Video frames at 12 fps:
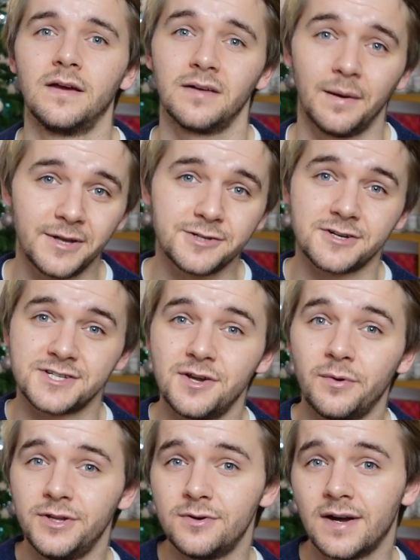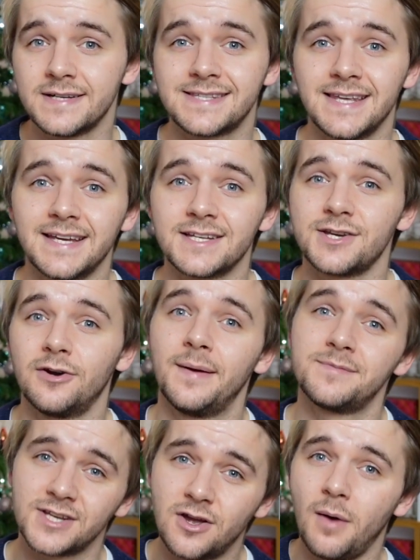I'd be interested to know what you guys think, so
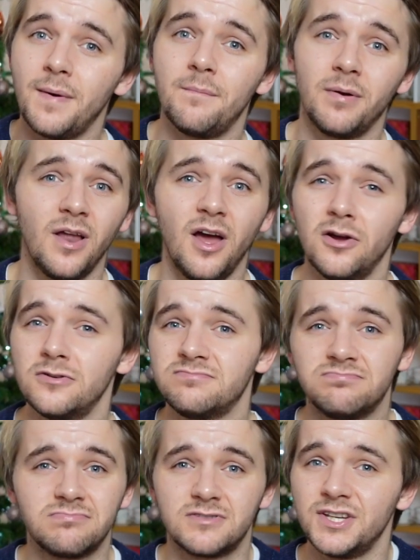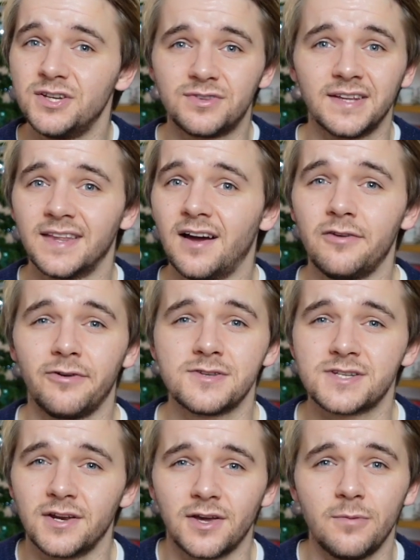remember to comment below. Do you think the iPhone's
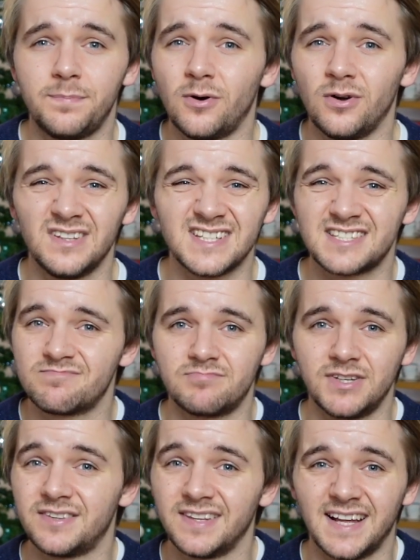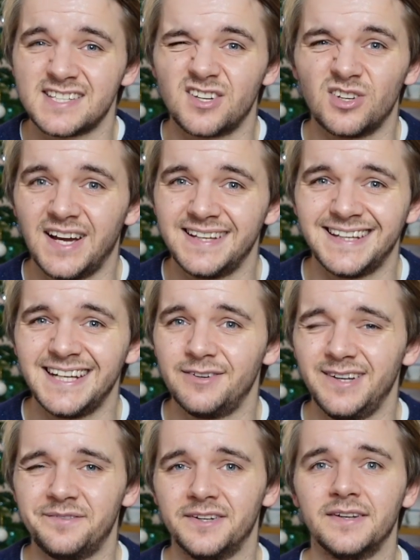going to go portless? Do you think that's a good idea
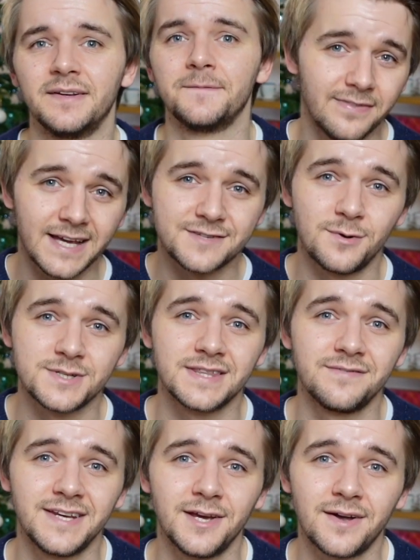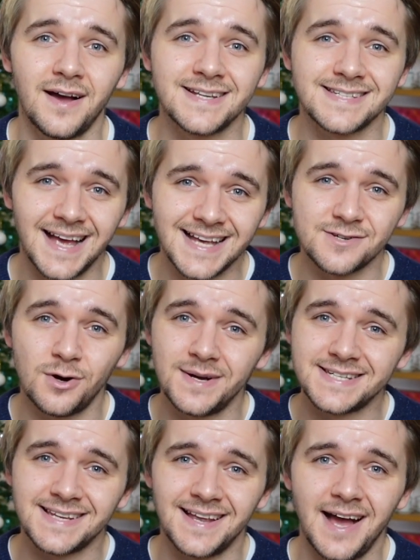even? Thanks for watching the video guys. As
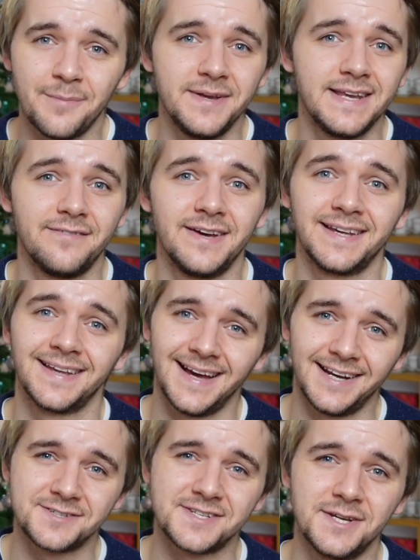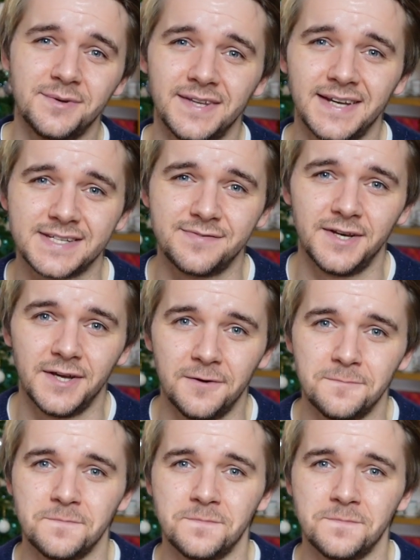always, happy deving, and I'll see you in the next video.